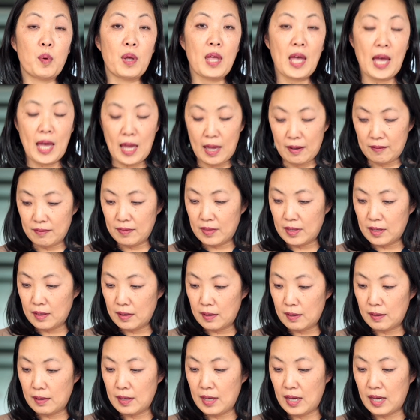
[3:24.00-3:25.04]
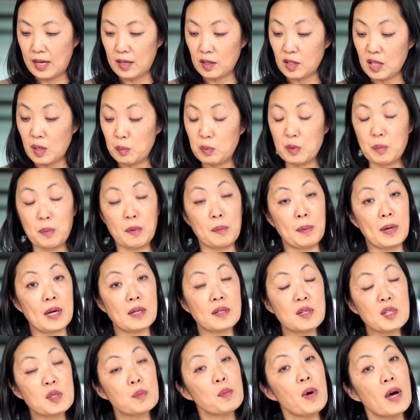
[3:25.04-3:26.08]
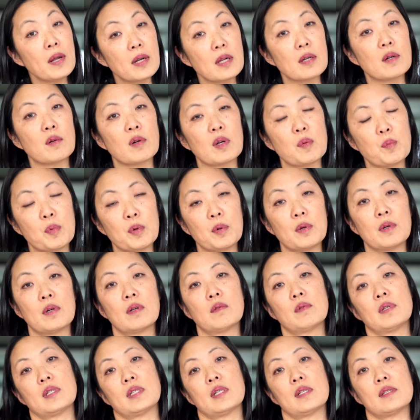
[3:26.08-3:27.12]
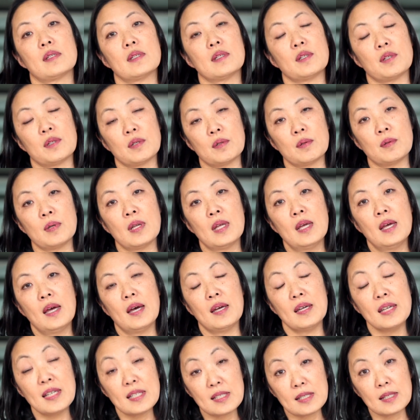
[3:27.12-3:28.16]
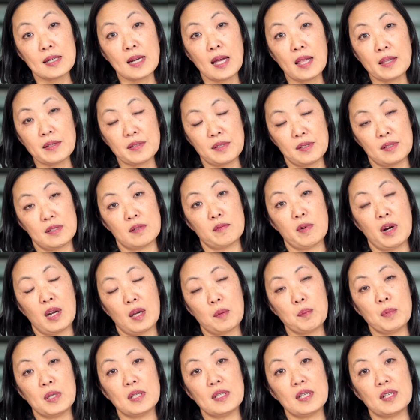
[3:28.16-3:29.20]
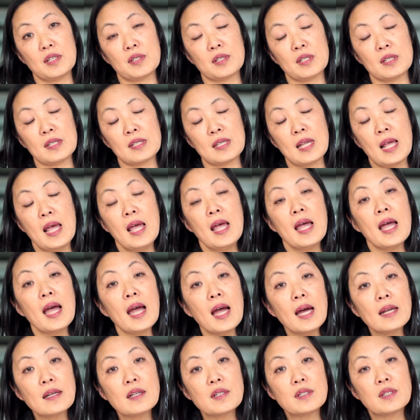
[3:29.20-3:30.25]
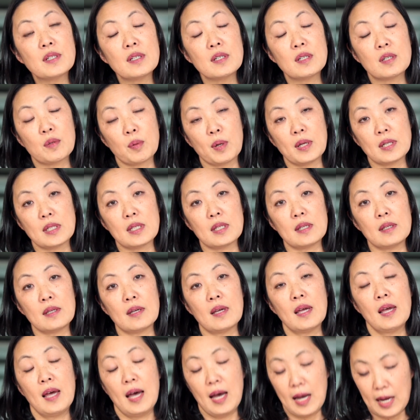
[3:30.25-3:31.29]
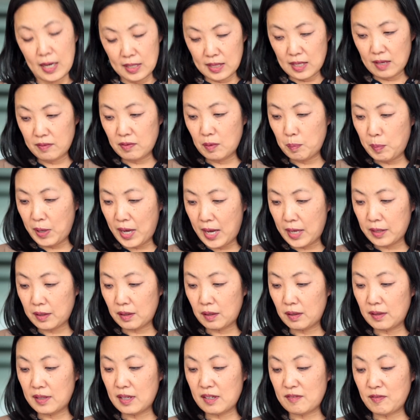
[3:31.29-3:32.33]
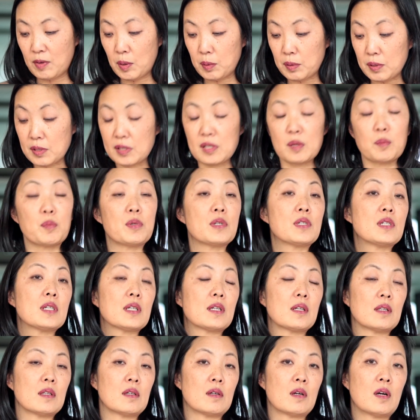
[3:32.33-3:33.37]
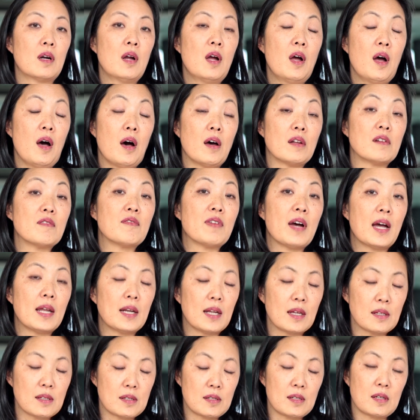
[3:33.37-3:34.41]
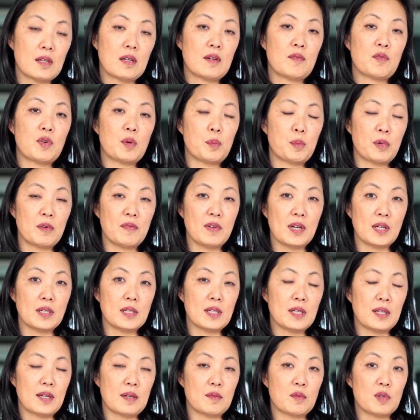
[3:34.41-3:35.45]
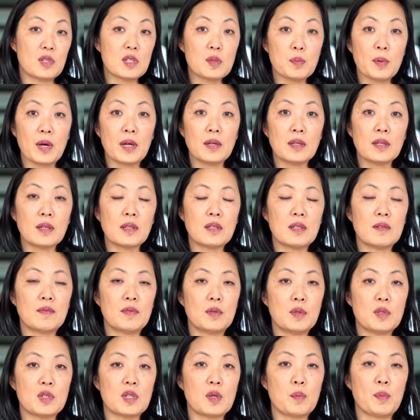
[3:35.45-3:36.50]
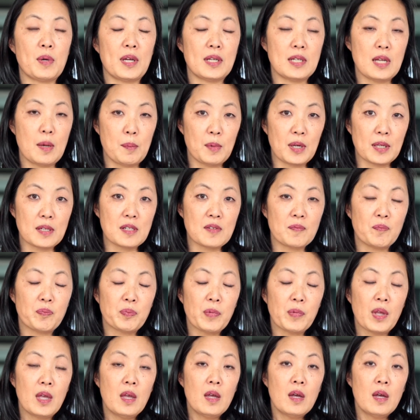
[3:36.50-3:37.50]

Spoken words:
We have the Global Preparedness Monitoring Board, which has issued its analysis and recommendations, and a G20 high-level panel that focused in particular on financing for preventing and responding to future pandemics.